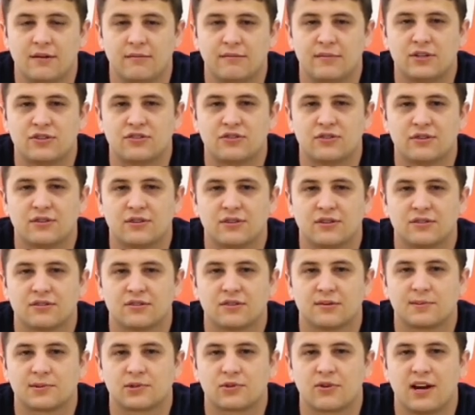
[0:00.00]
Be sure to
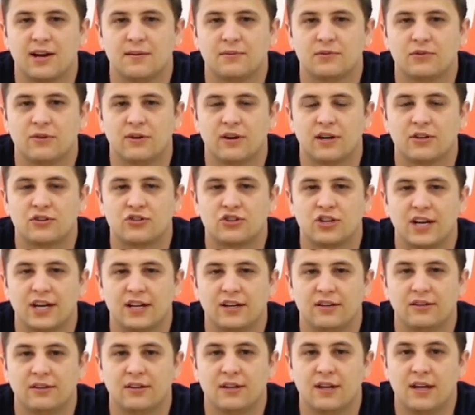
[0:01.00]
subscribe to our
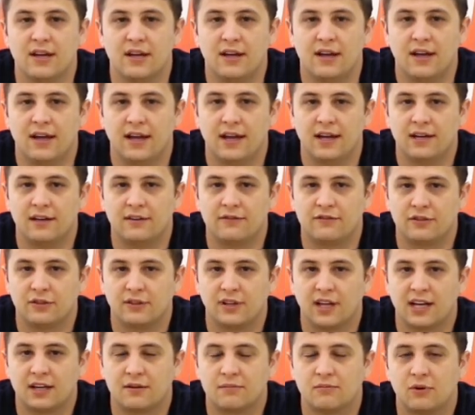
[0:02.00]
channel, and if
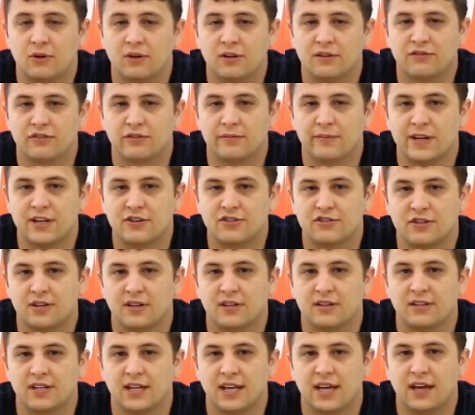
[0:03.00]
you'd like more information
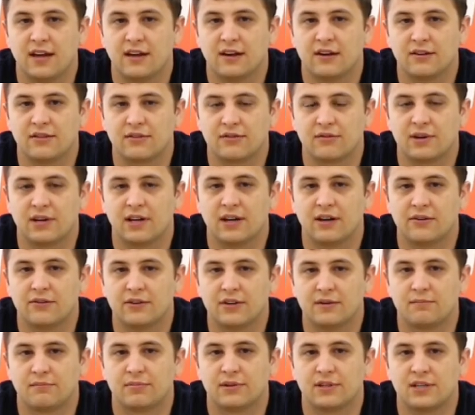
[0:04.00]
on the
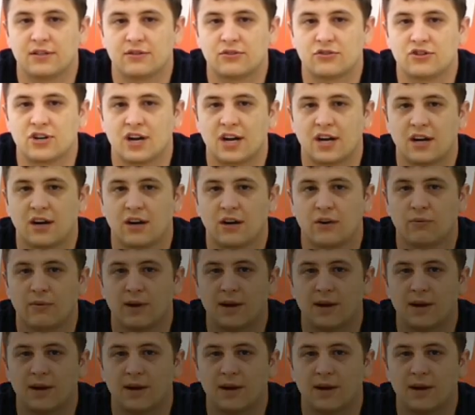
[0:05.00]
AR300, please check our